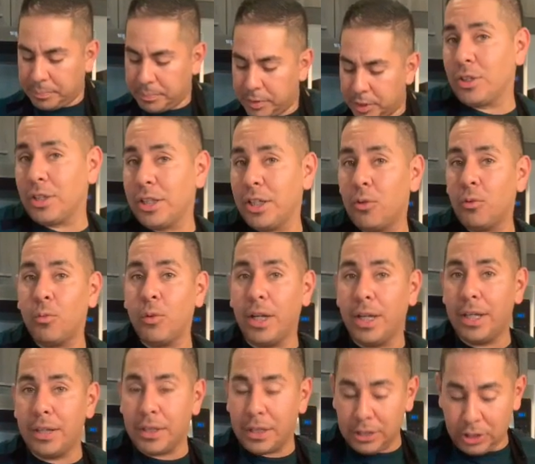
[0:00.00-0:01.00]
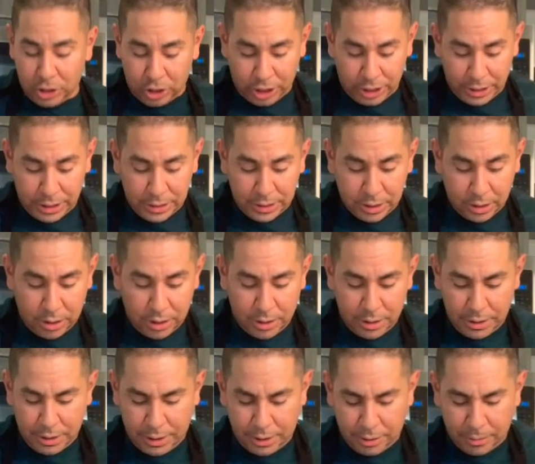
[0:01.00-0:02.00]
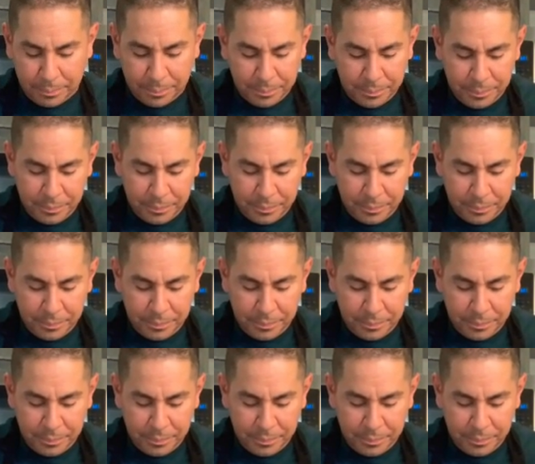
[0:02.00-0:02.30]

Fill it with cheese on here.